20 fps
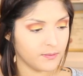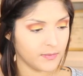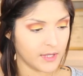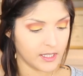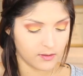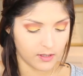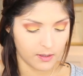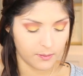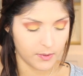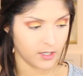
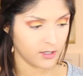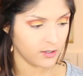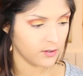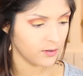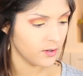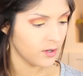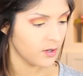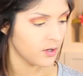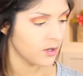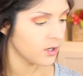That's what I'm gonna
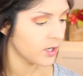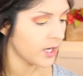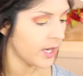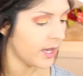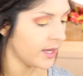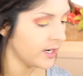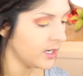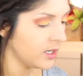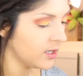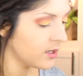do.
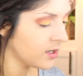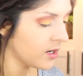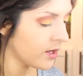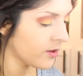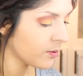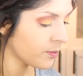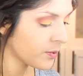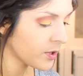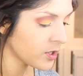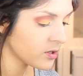Okay, I need
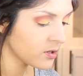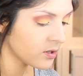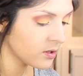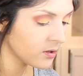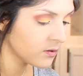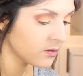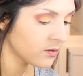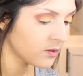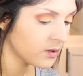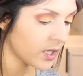another brush
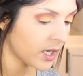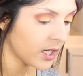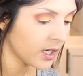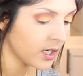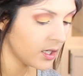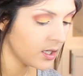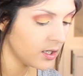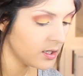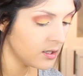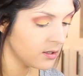though, so that I
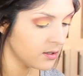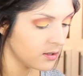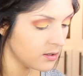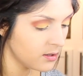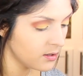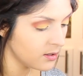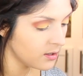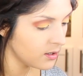can